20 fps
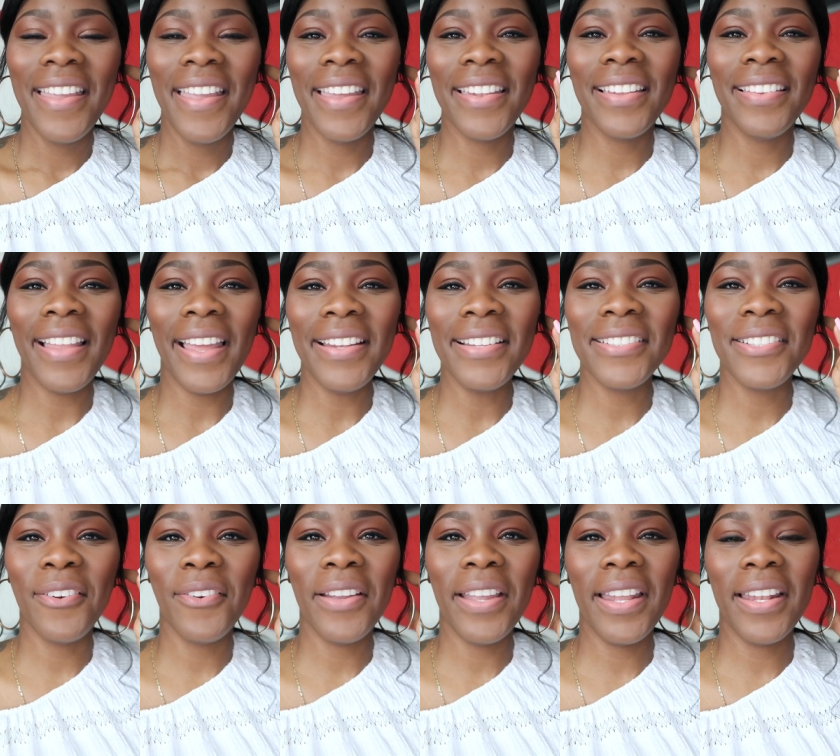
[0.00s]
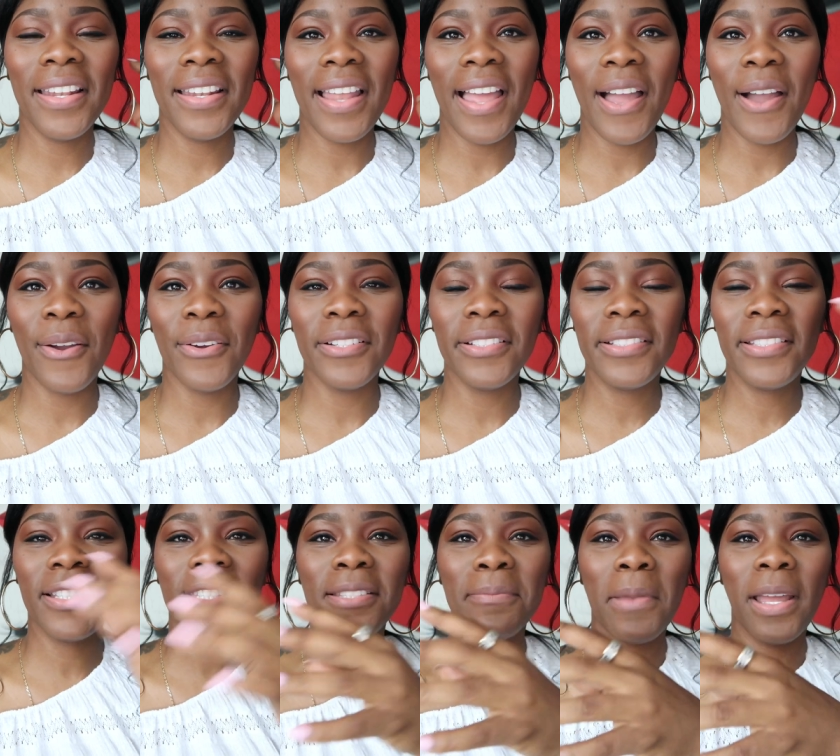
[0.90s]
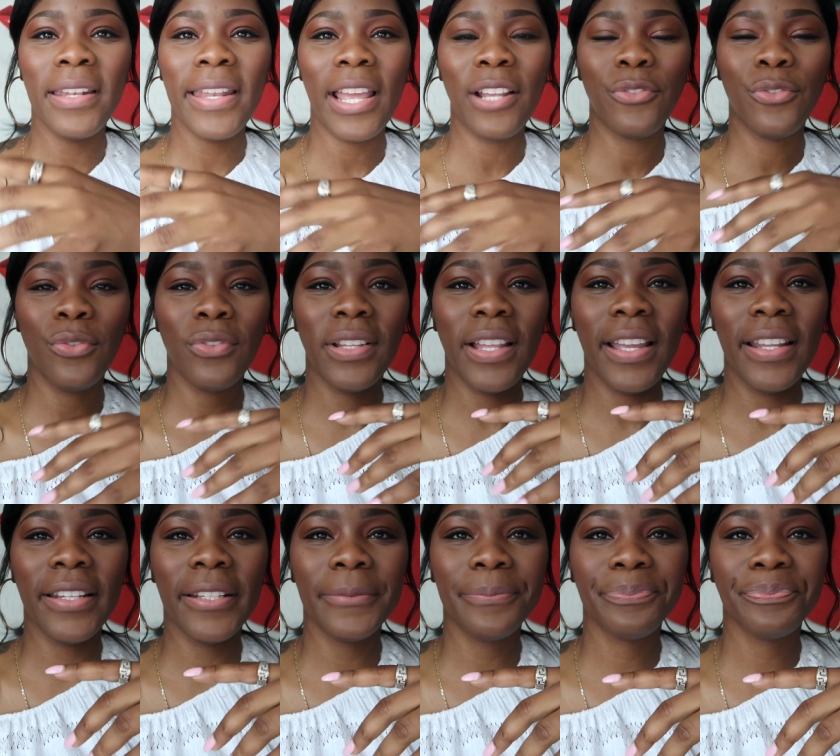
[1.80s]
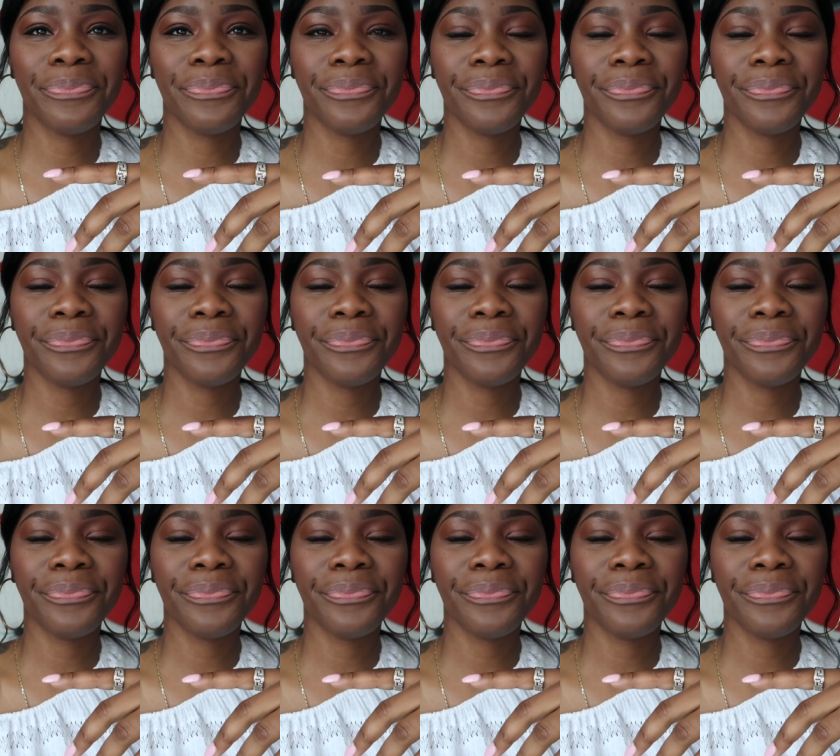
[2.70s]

And the light is going in and out. This is my natural lighting.